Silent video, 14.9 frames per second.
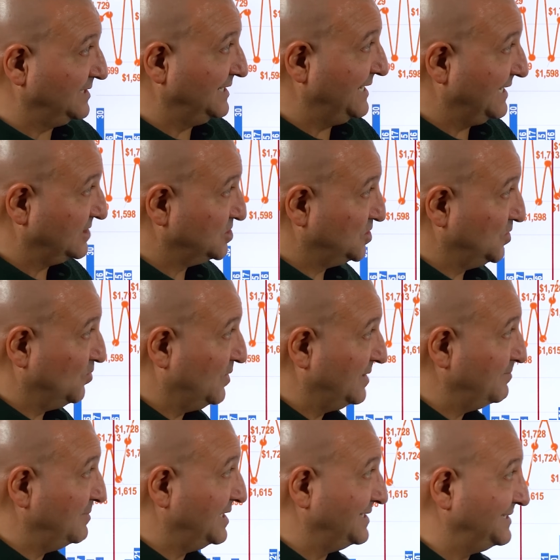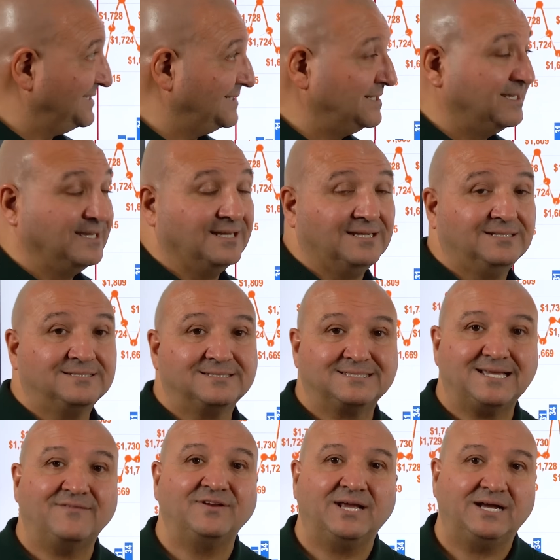the next to
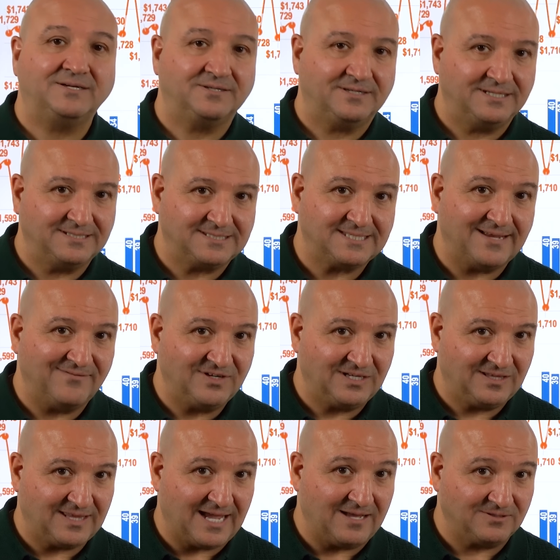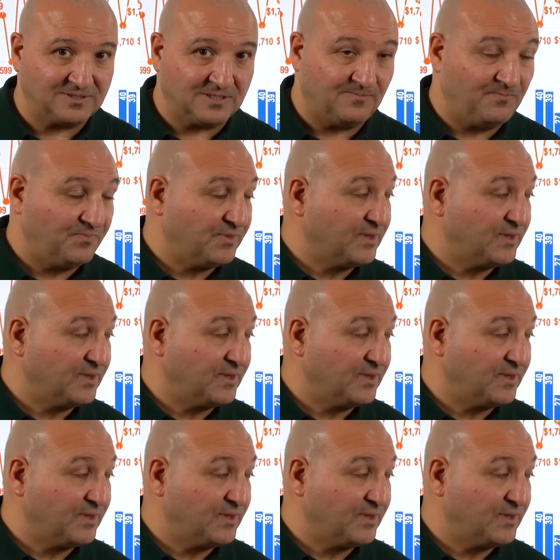1,770,000.